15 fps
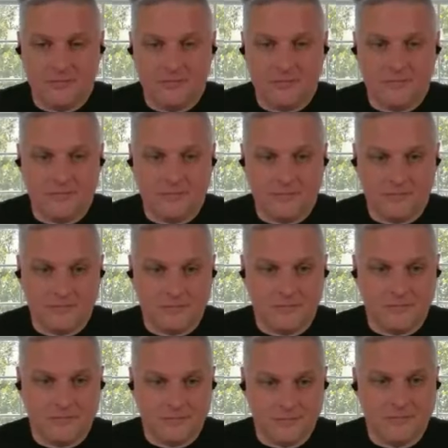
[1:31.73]

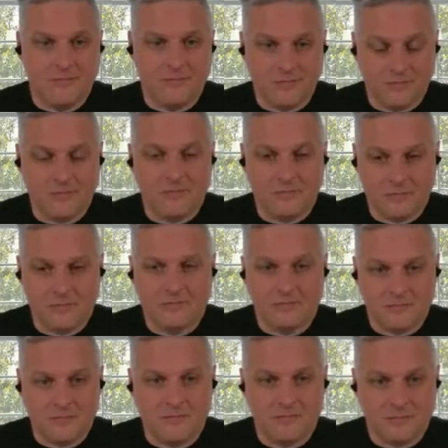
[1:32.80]

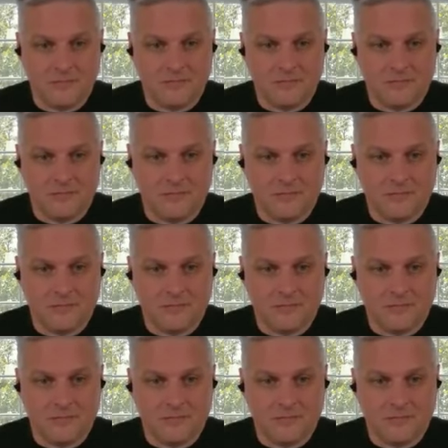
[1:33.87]
This person isn't speaking.